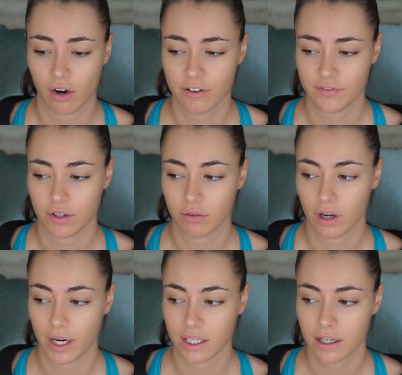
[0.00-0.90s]
I feel
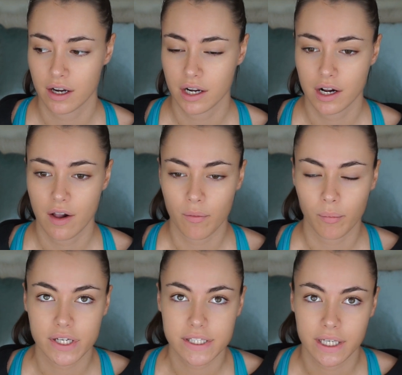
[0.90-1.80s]
like
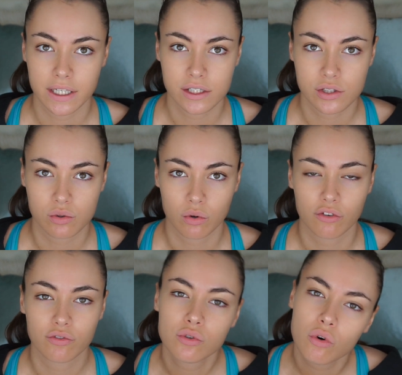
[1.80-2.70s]
my skin is sort
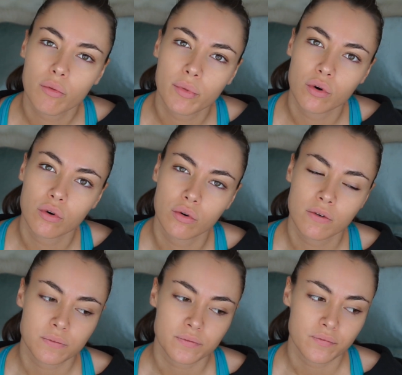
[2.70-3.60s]
of
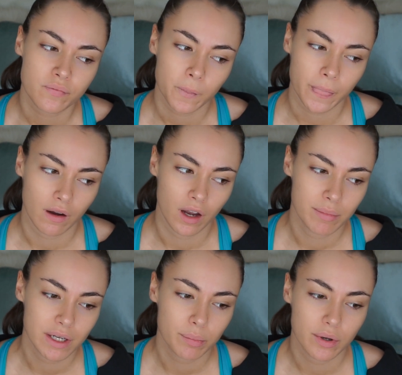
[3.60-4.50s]
normal, a
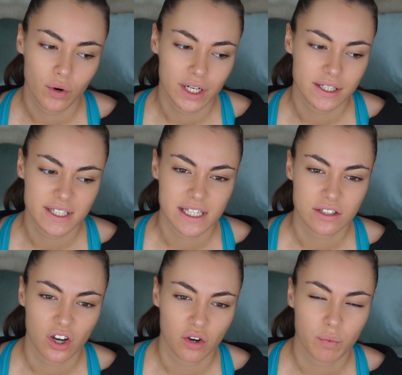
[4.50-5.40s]
little bit oily in the
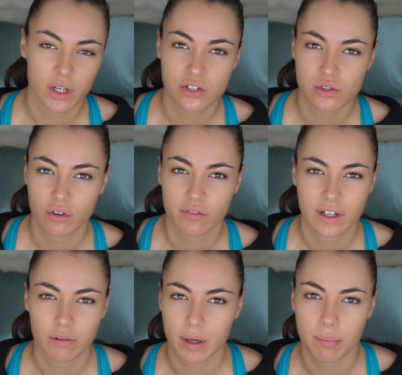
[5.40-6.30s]
T-zone, which sort of a
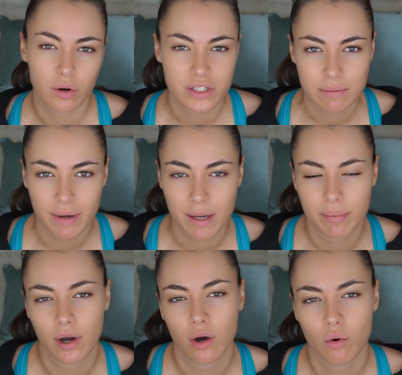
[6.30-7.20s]
little bit of blotting
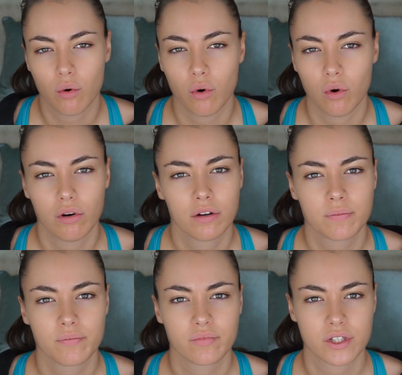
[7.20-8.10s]
paper or
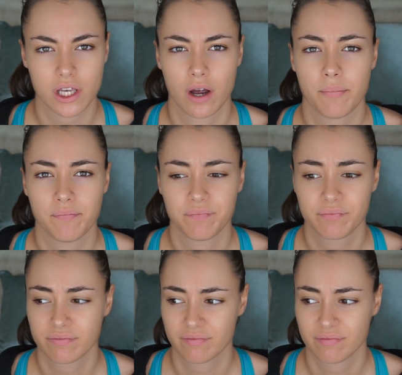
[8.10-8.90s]
some